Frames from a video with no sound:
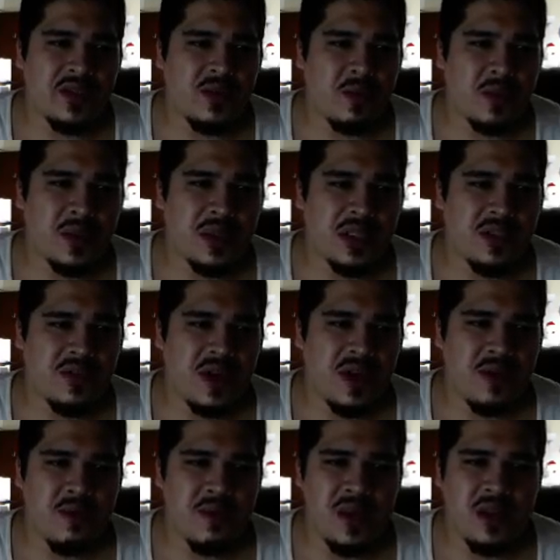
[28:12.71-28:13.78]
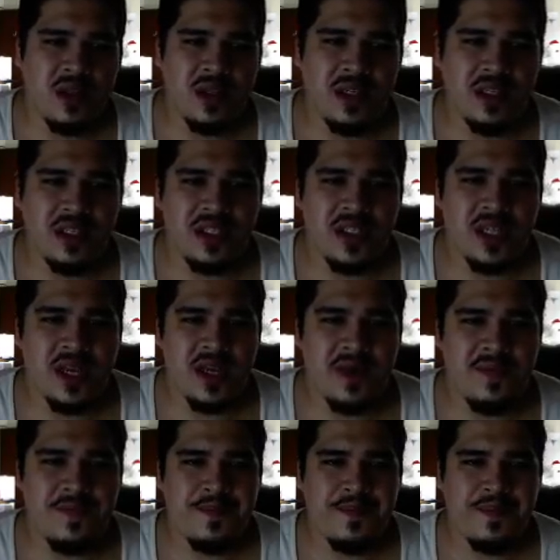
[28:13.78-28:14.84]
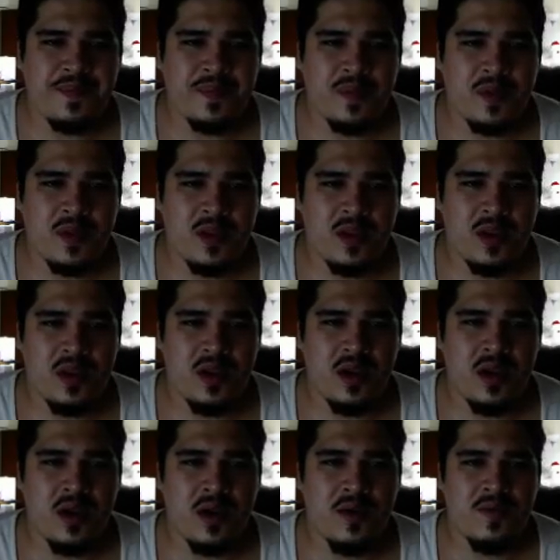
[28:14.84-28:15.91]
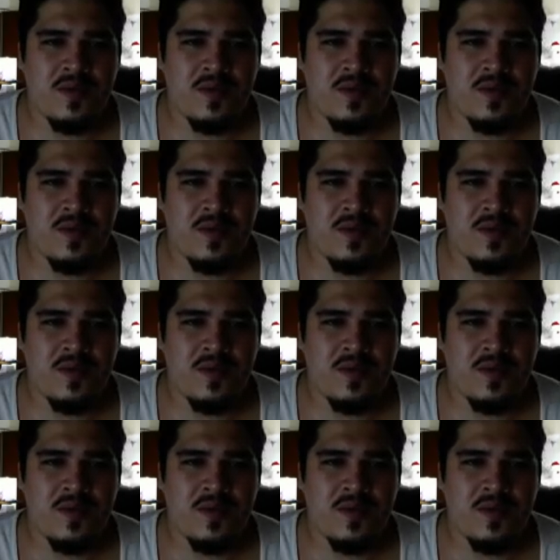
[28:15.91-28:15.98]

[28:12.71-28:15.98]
We'll put these right in the middle on each side. There you go.